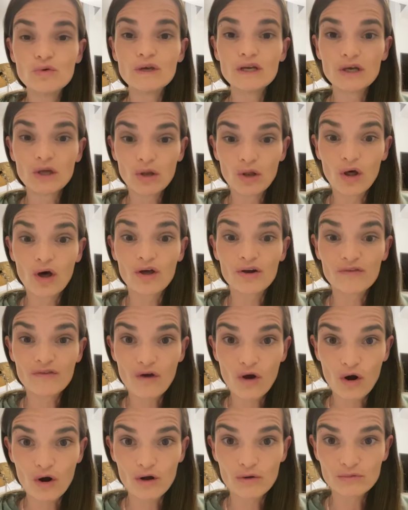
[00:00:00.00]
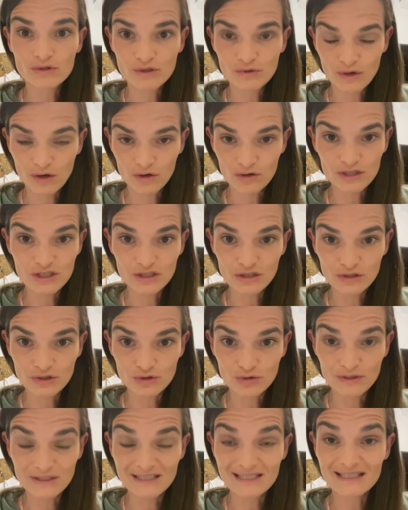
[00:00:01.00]
a lot of harm to our
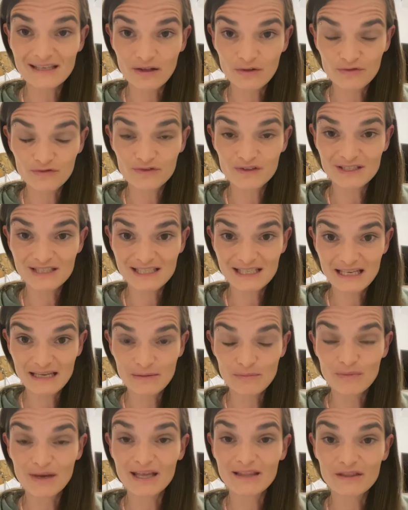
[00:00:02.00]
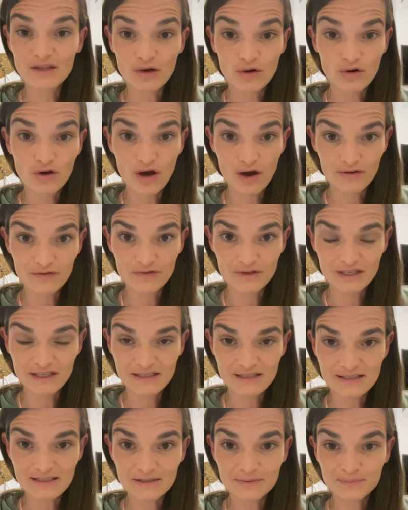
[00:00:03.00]
children's self-esteem and their
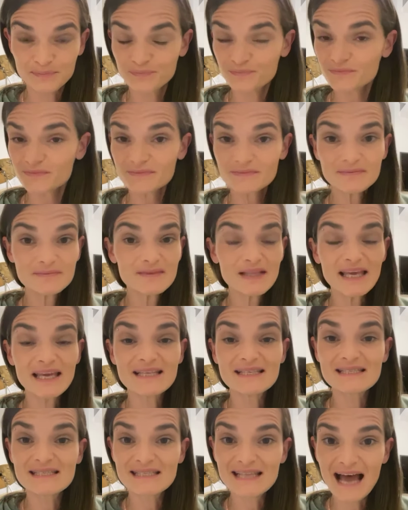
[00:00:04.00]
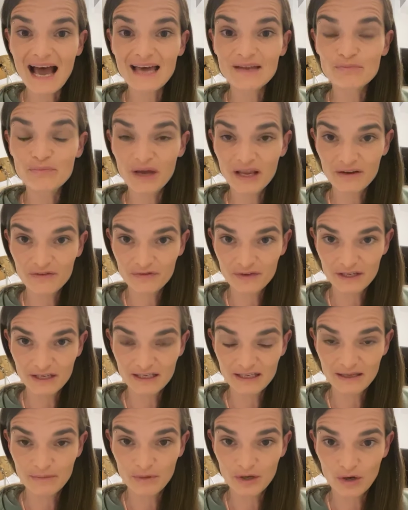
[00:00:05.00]
confidence. It's not
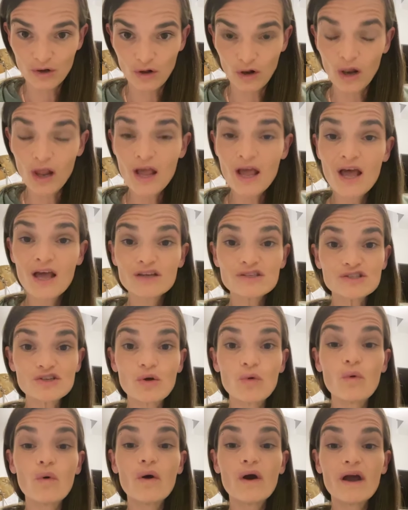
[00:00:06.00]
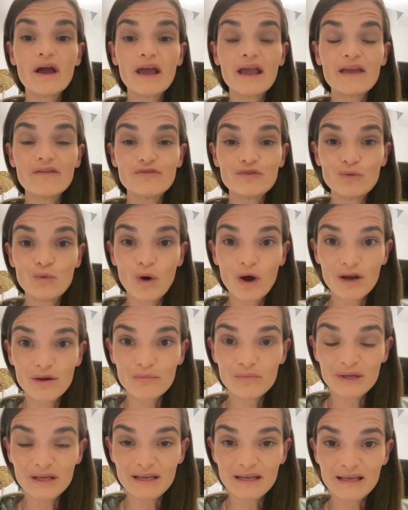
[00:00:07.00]
benefiting them at all. So if you want to
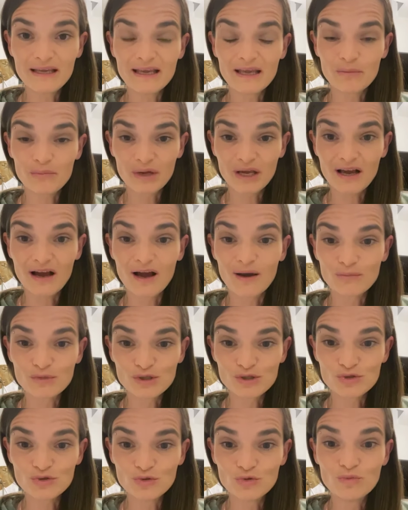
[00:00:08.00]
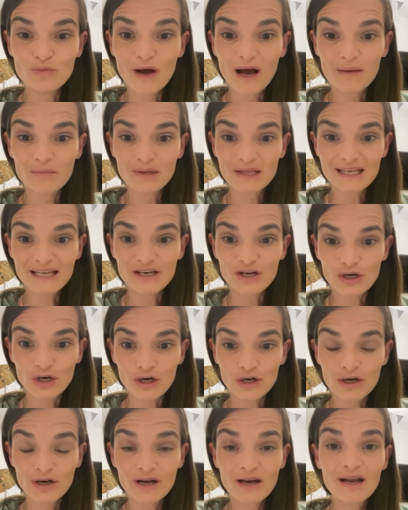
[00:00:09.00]
be and become a true mom
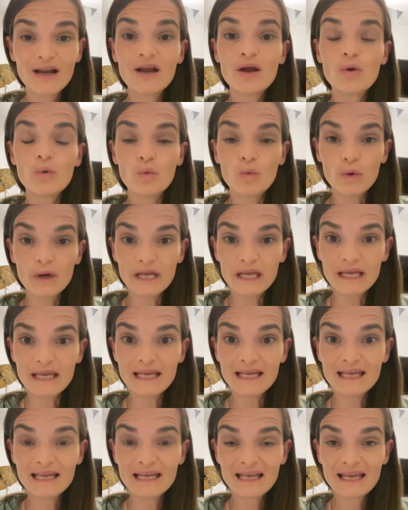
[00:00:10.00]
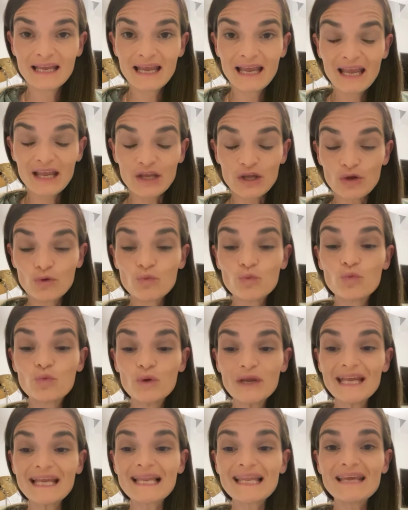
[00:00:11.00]
leader, you
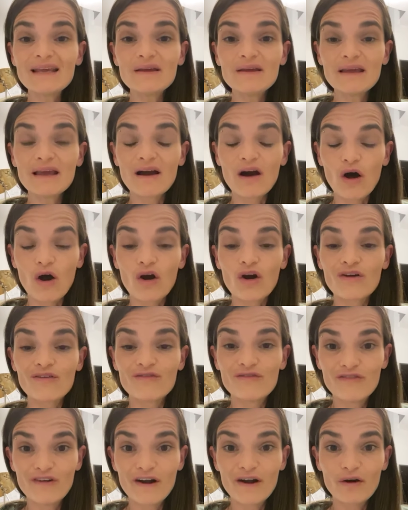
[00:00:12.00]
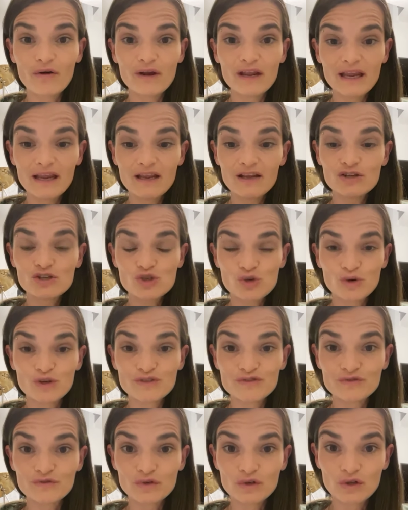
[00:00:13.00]
really are very
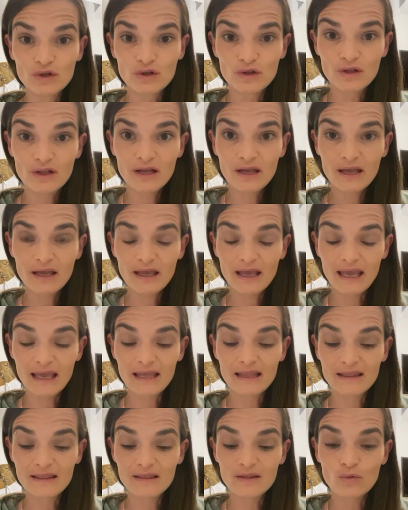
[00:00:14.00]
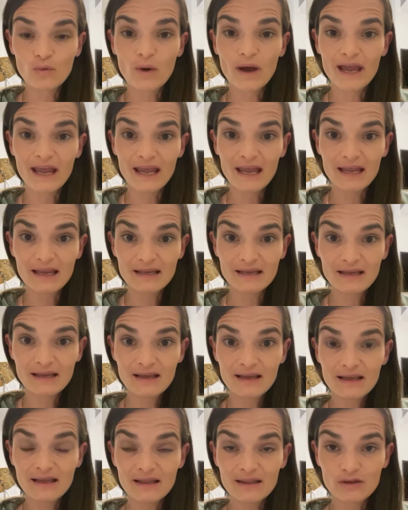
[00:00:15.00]
choiceful in the way
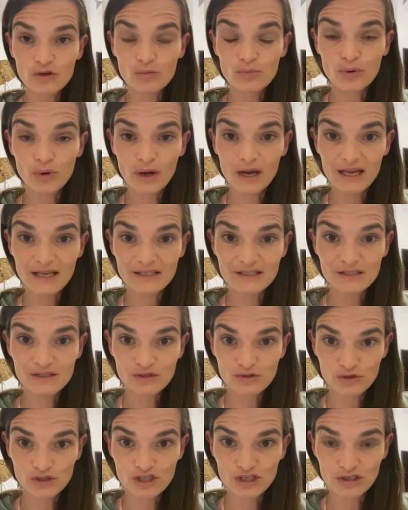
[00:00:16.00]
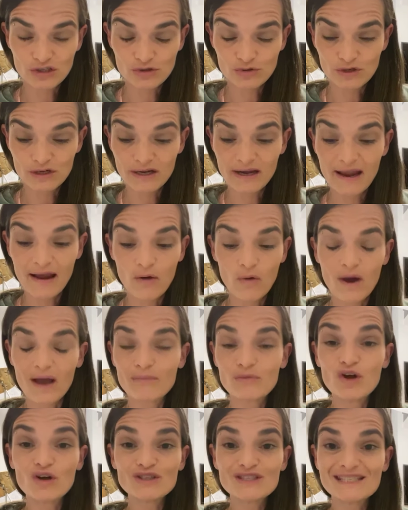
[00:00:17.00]
you praise your children. Now, I'm
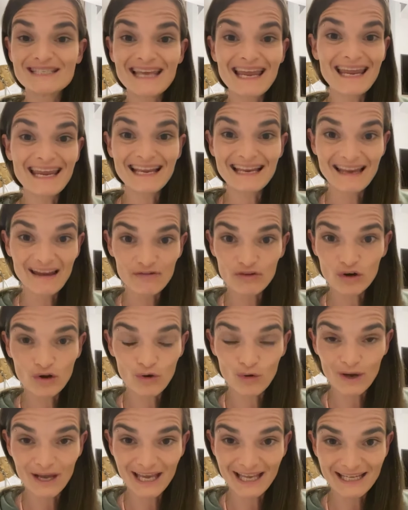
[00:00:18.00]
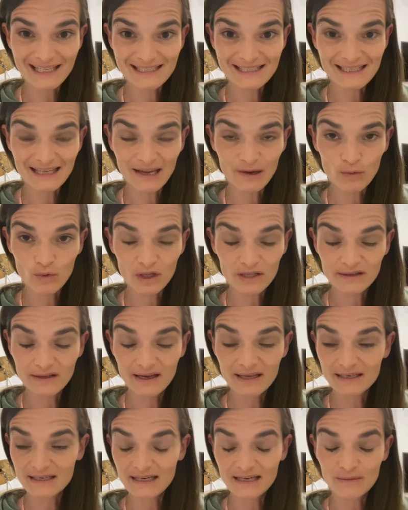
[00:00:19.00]
not saying never go ahead and say well
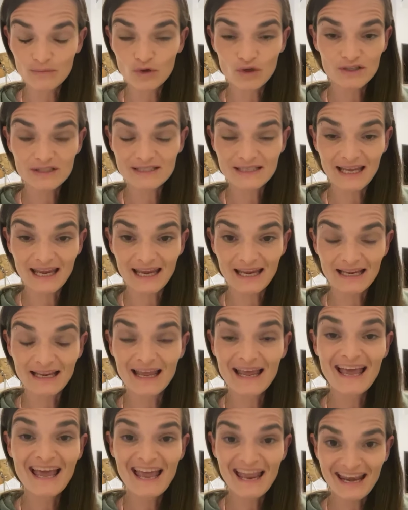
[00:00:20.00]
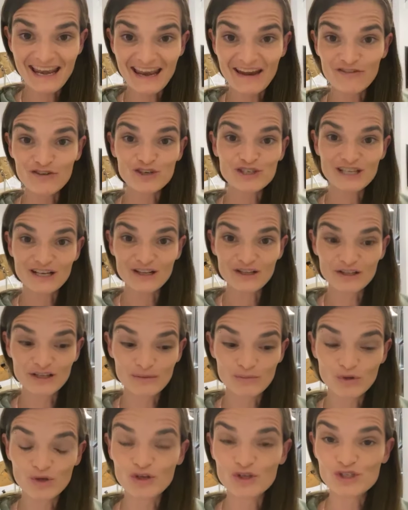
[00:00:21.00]
done, and I'm not saying never tell
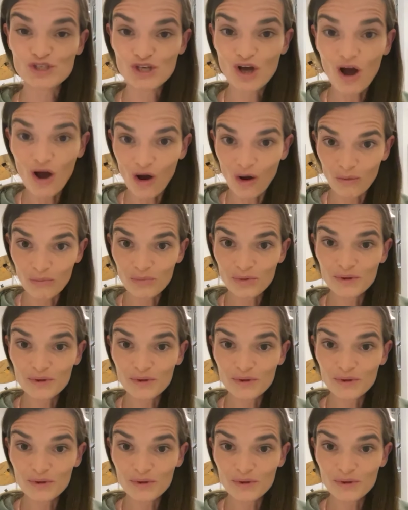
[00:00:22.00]
them good job,